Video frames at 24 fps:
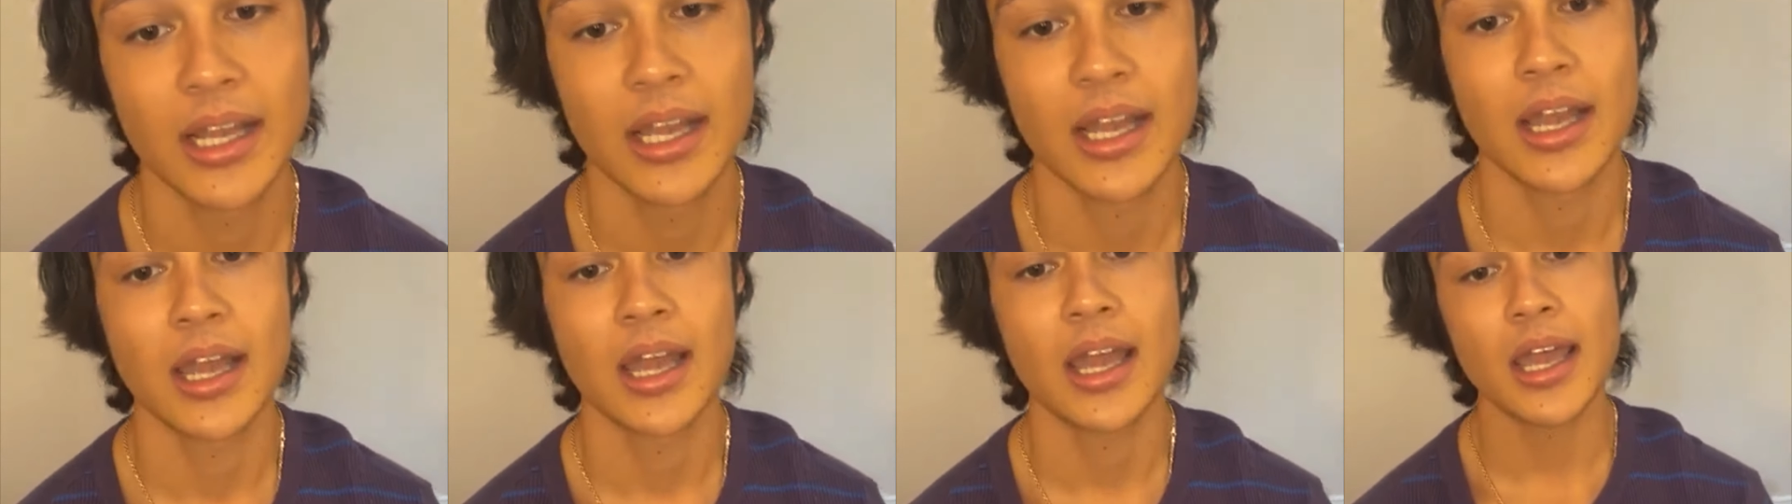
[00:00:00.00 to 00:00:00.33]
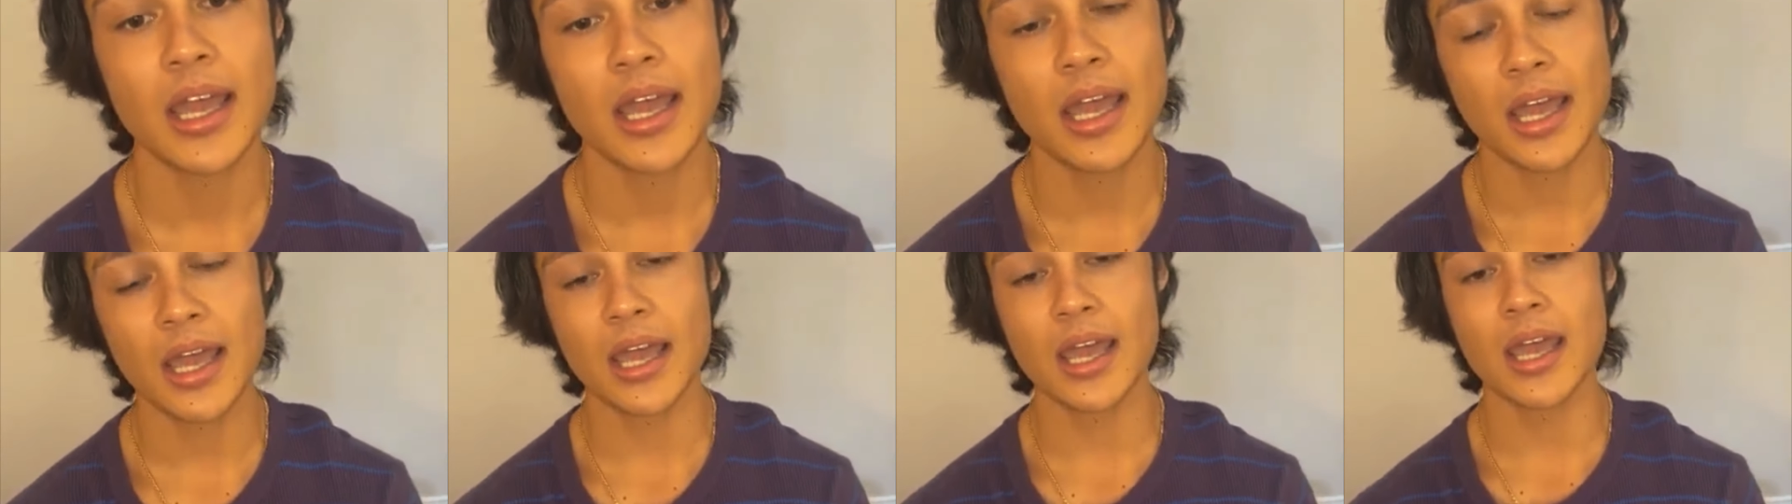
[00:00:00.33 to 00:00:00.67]

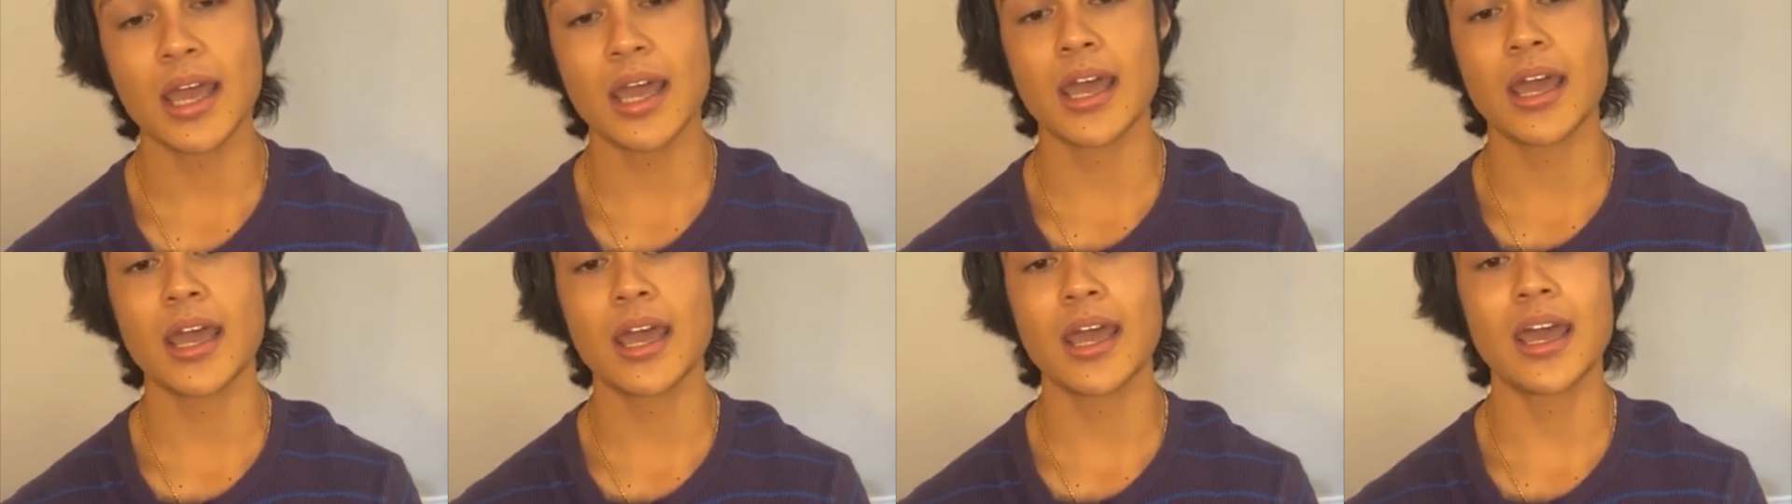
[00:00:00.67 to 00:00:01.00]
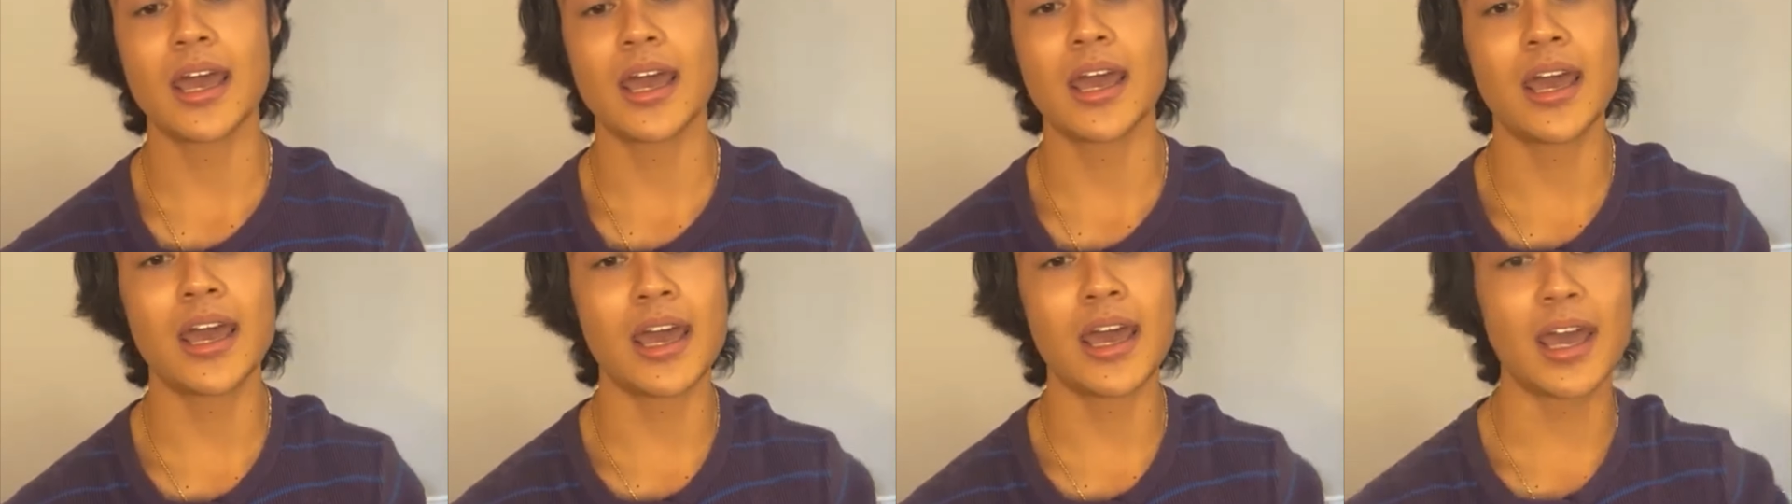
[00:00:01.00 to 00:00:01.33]

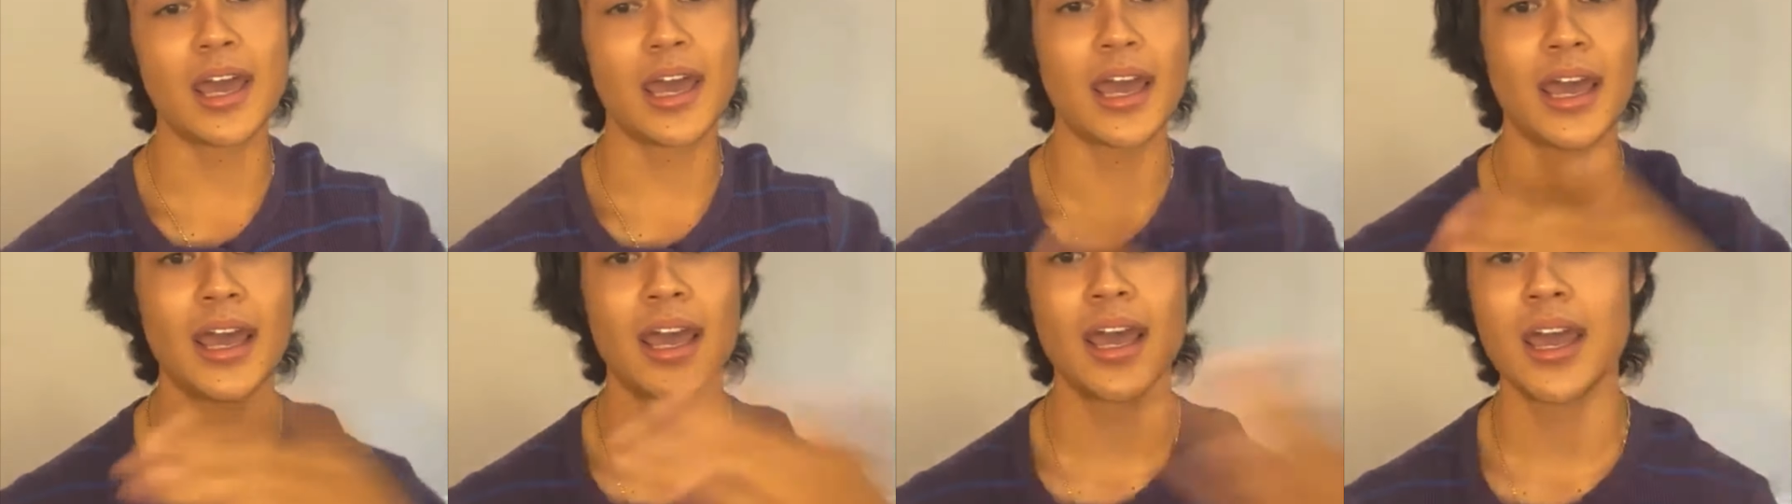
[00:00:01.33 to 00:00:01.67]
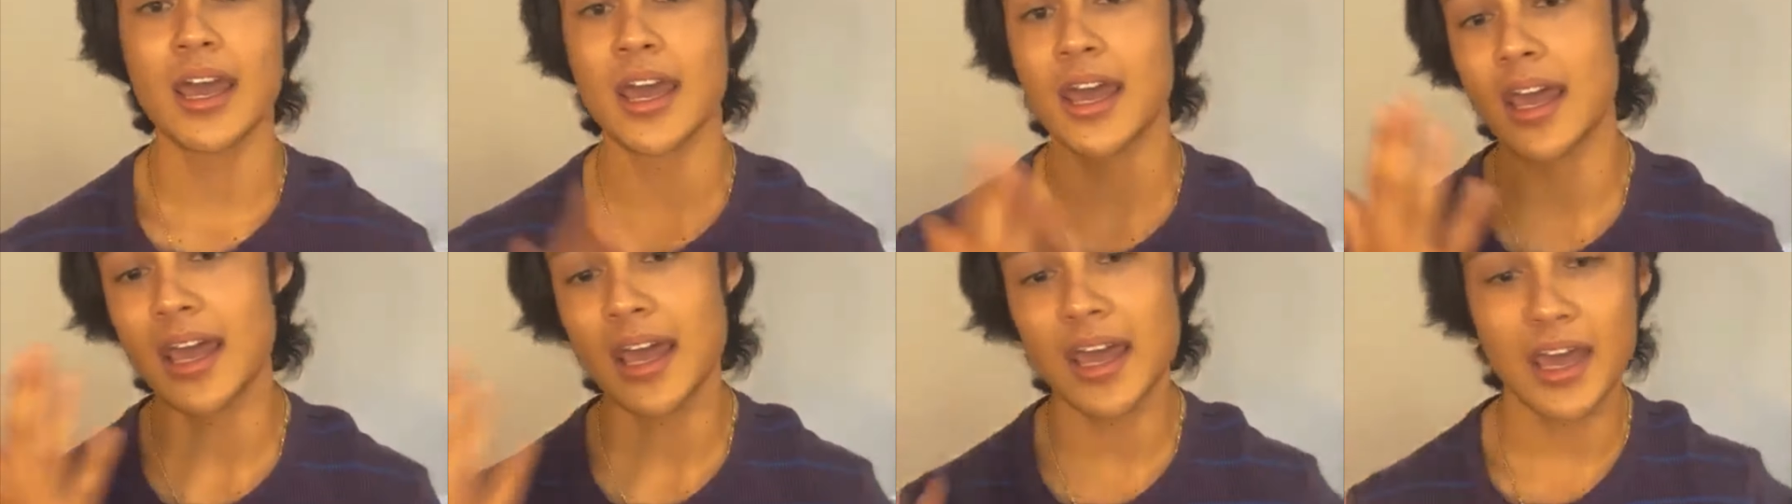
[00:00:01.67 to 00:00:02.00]

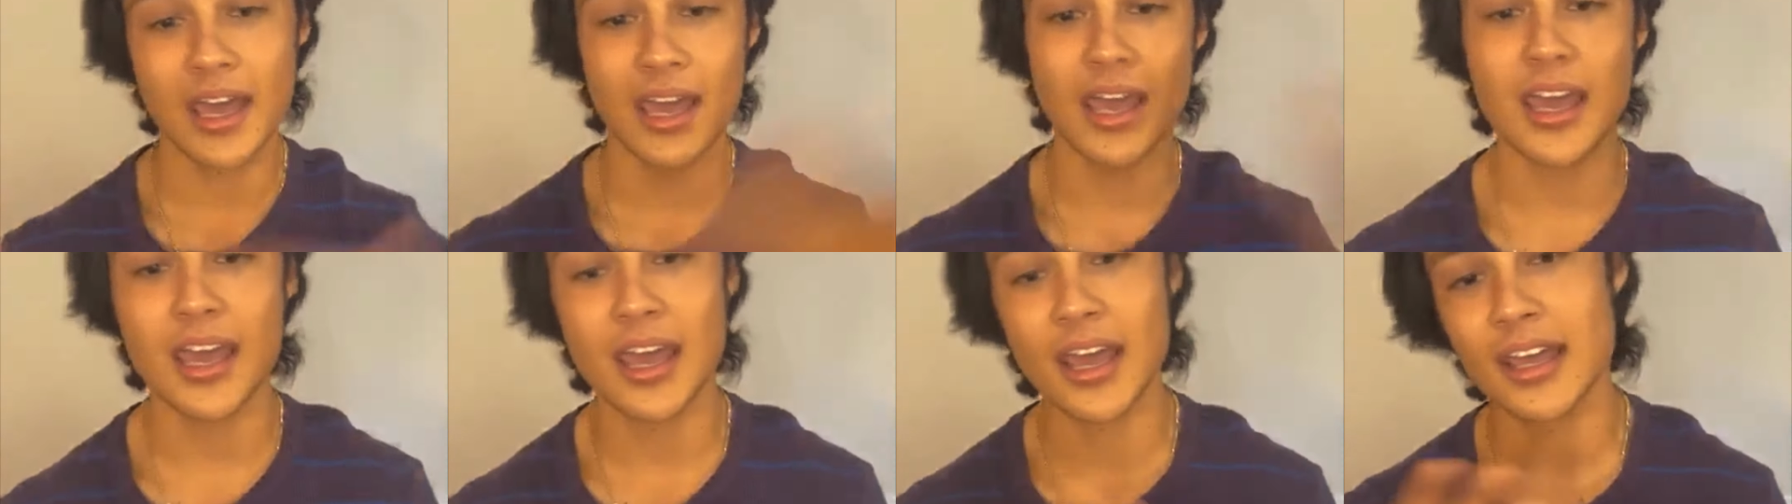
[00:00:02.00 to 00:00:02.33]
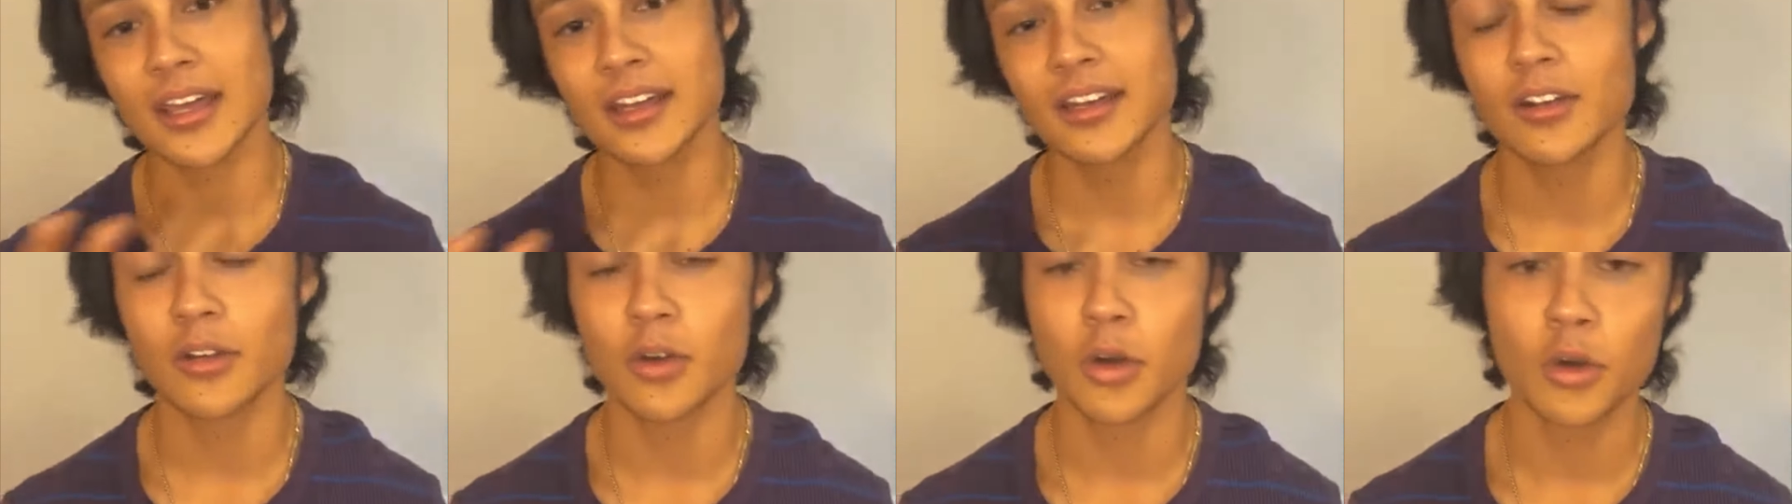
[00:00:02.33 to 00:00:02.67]
And
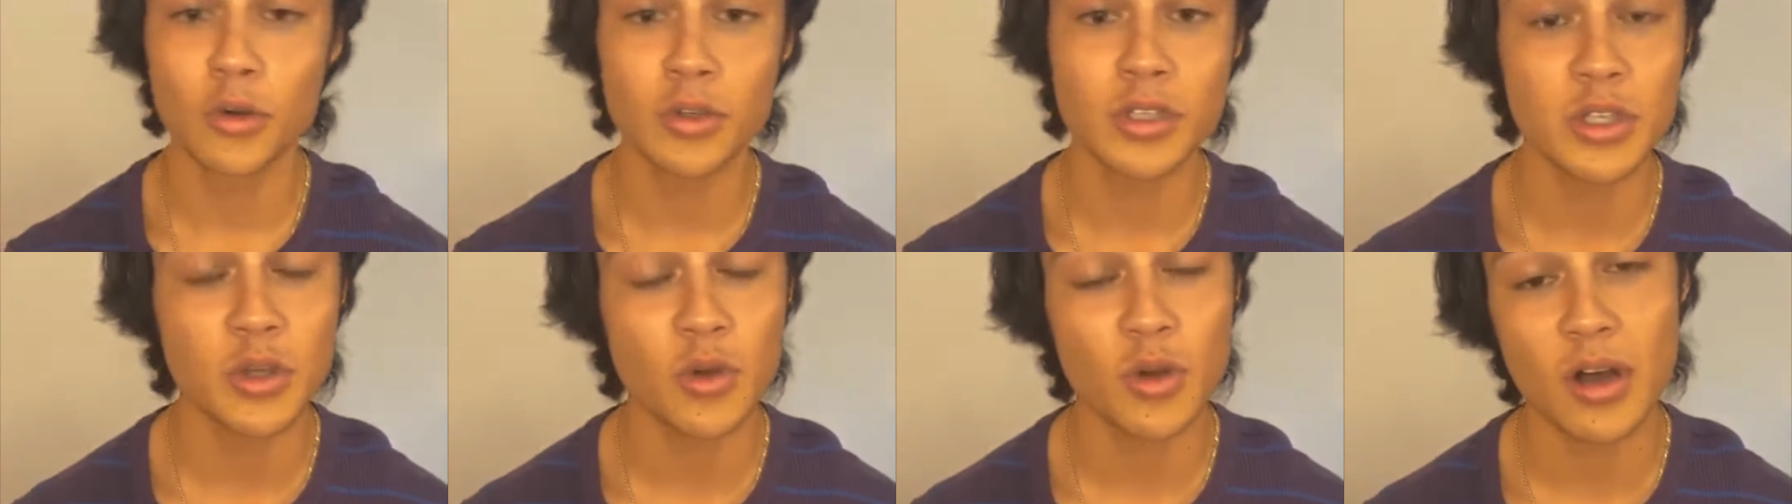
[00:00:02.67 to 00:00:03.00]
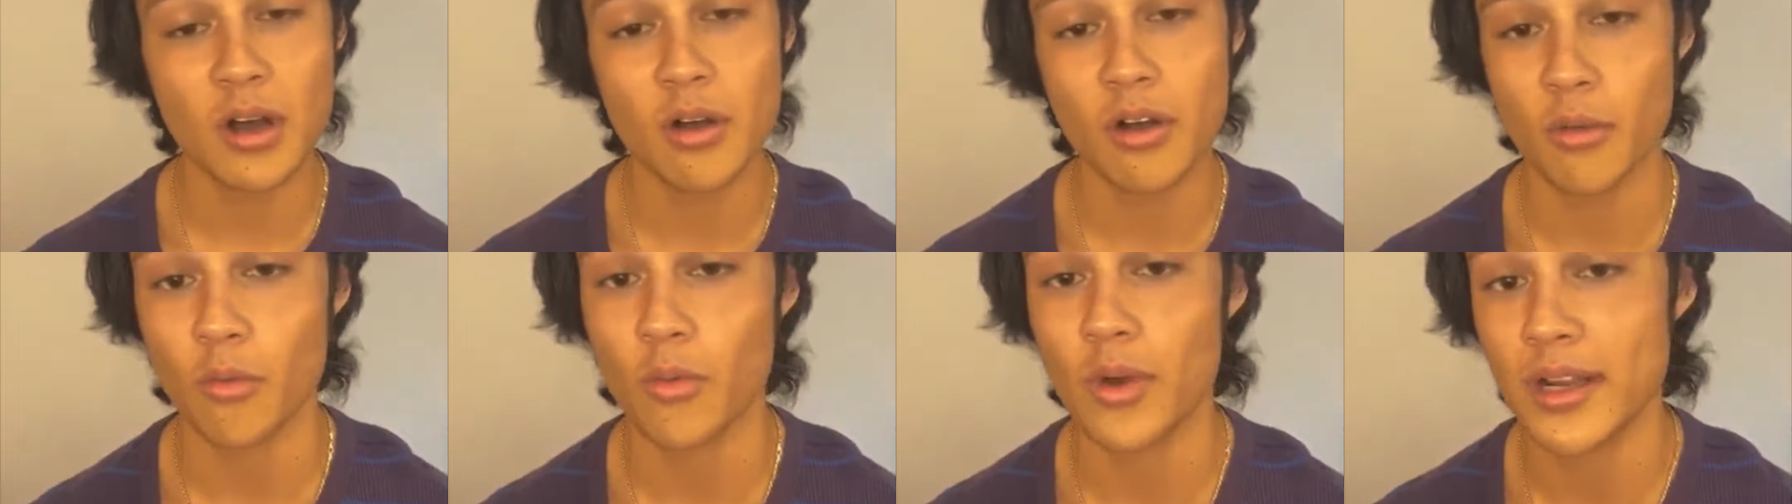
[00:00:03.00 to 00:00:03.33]
who do you all
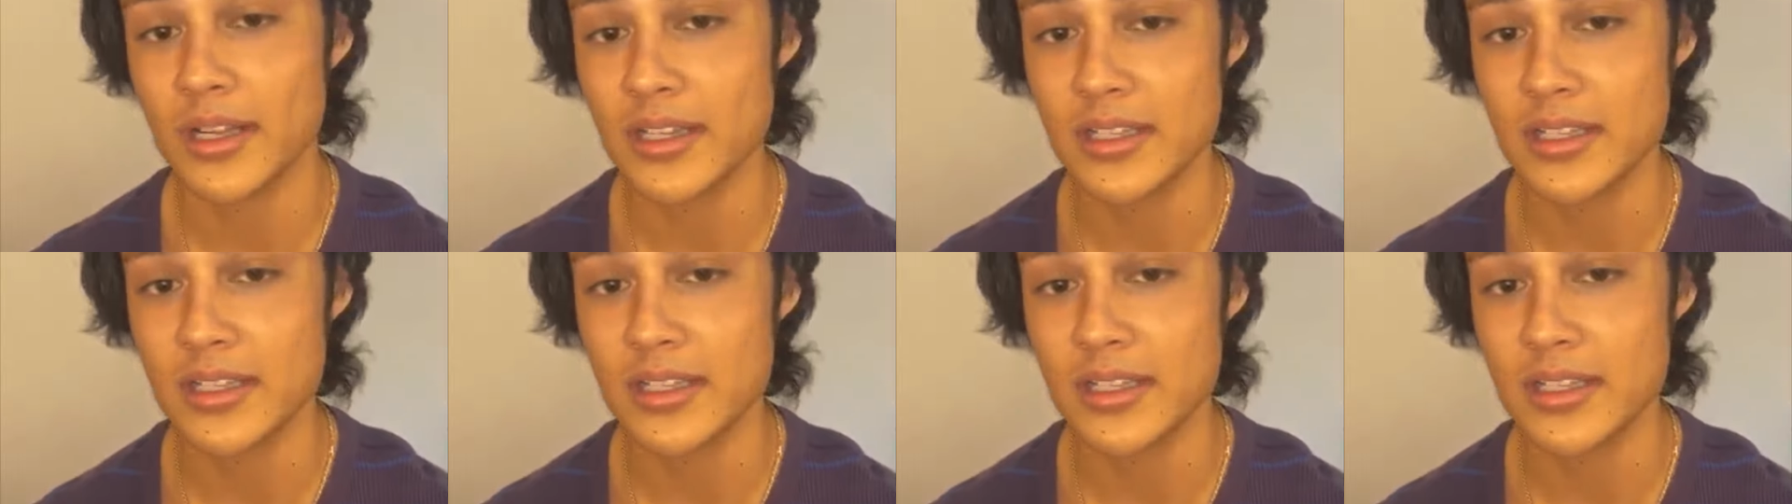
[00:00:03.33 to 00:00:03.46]
want